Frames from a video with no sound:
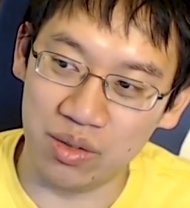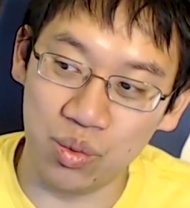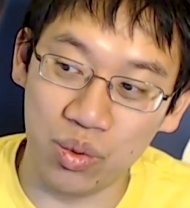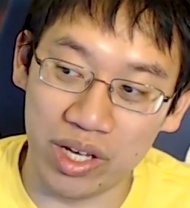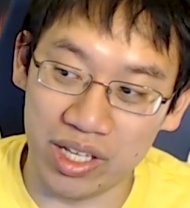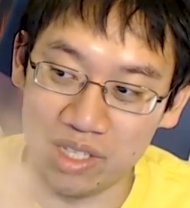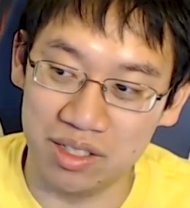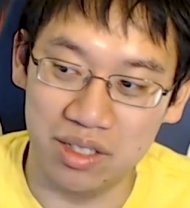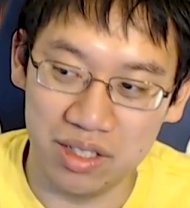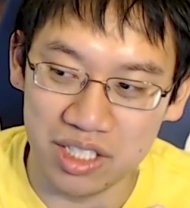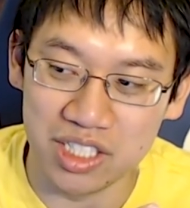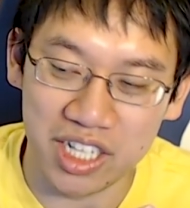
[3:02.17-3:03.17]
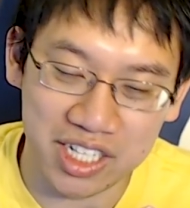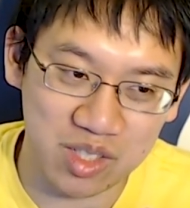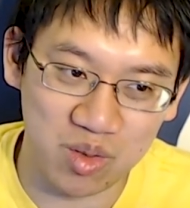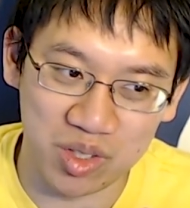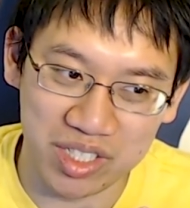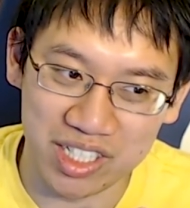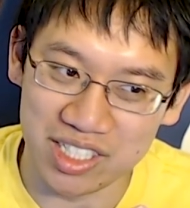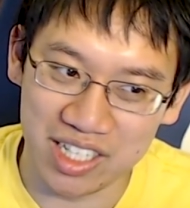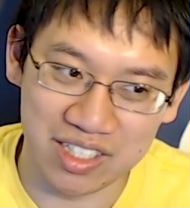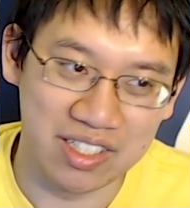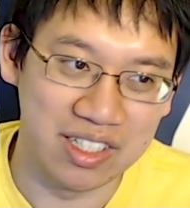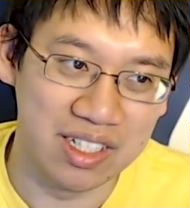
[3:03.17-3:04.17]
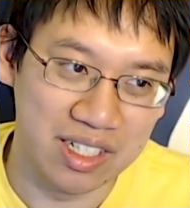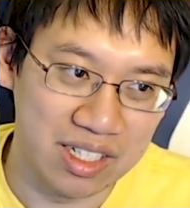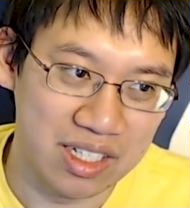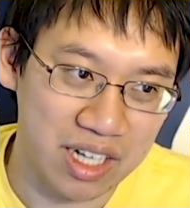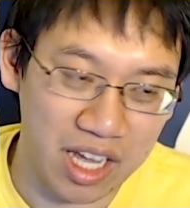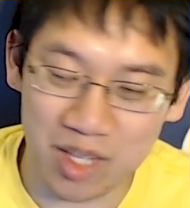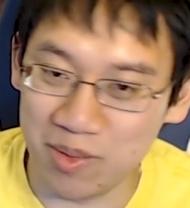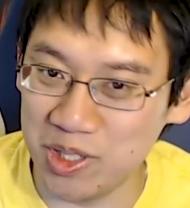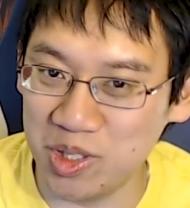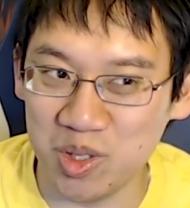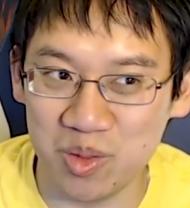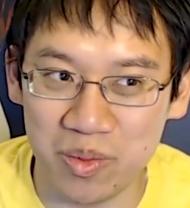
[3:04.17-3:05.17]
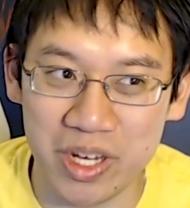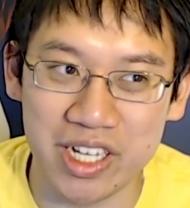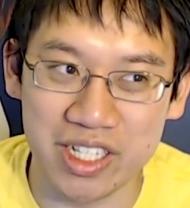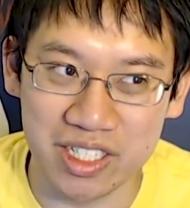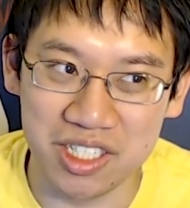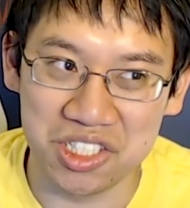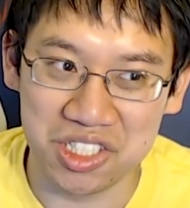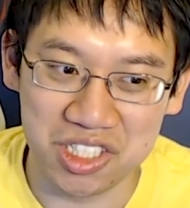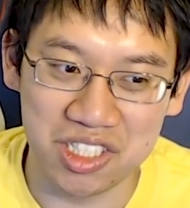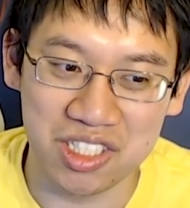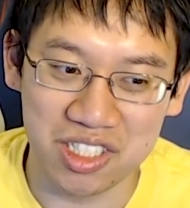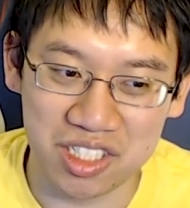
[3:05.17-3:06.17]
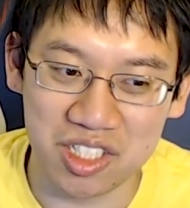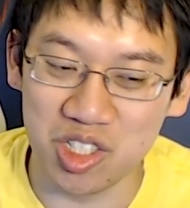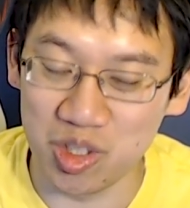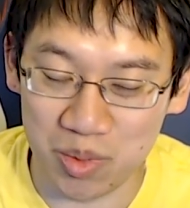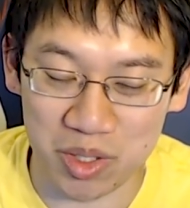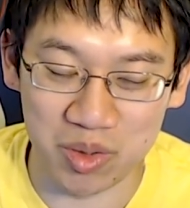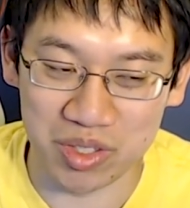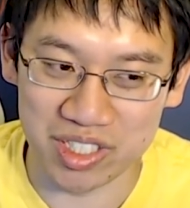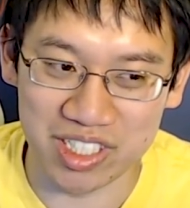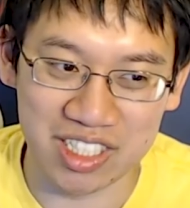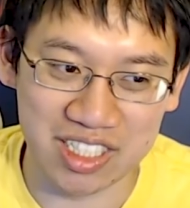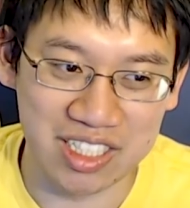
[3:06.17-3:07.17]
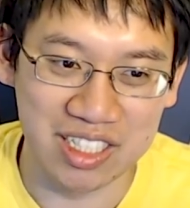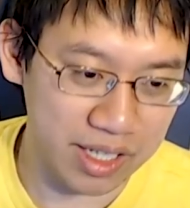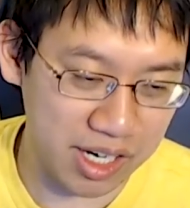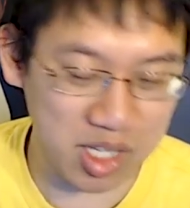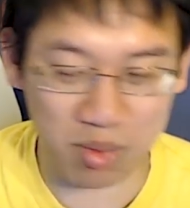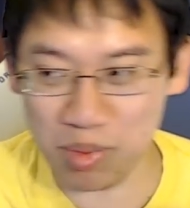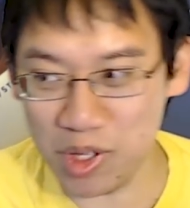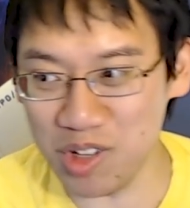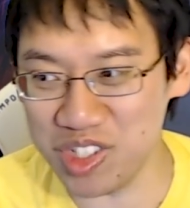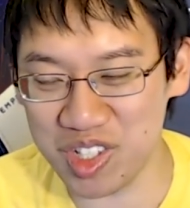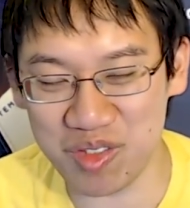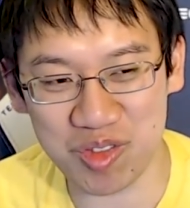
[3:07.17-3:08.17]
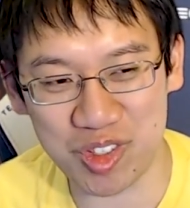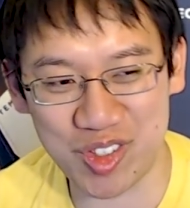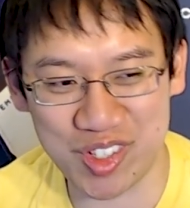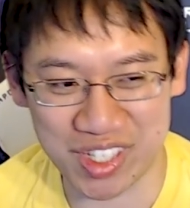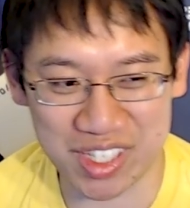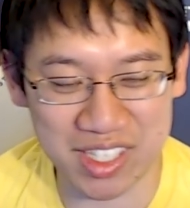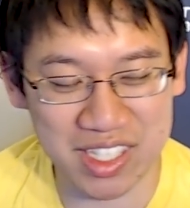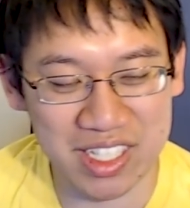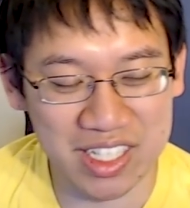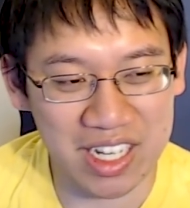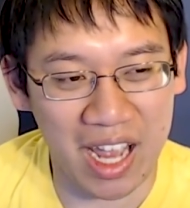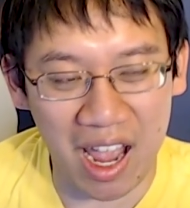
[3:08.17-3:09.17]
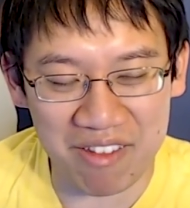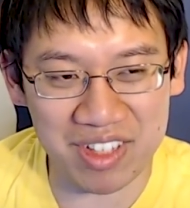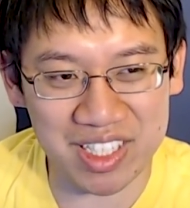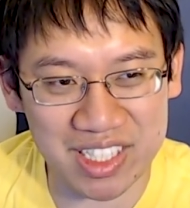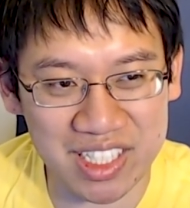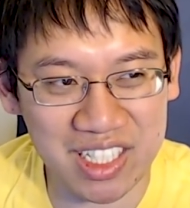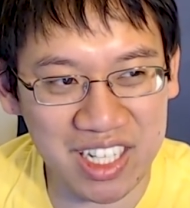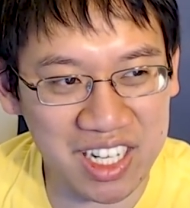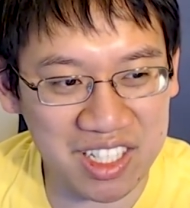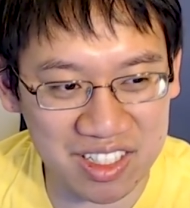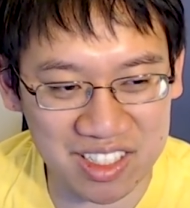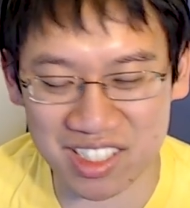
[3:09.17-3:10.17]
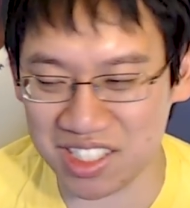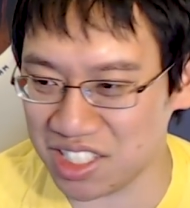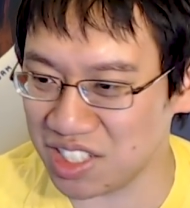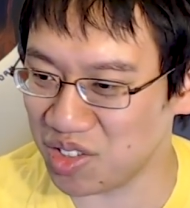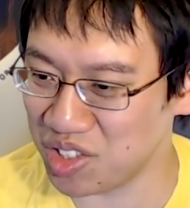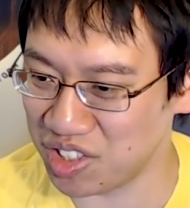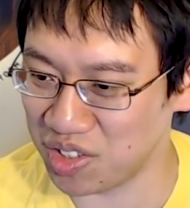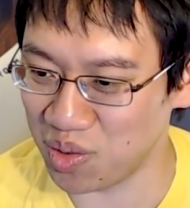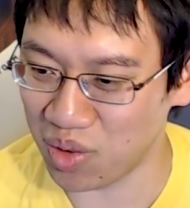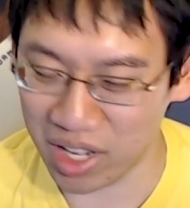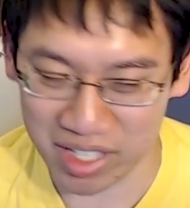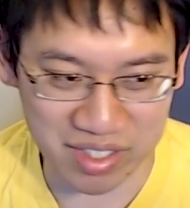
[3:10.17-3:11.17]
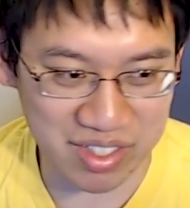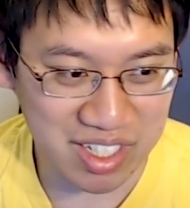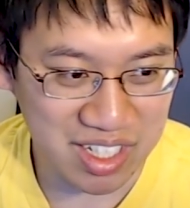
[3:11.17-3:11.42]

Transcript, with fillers: when the Jades rotate out, Elemental Mage could be really good. Explosive Runes! Haven't seen a good secret in a while.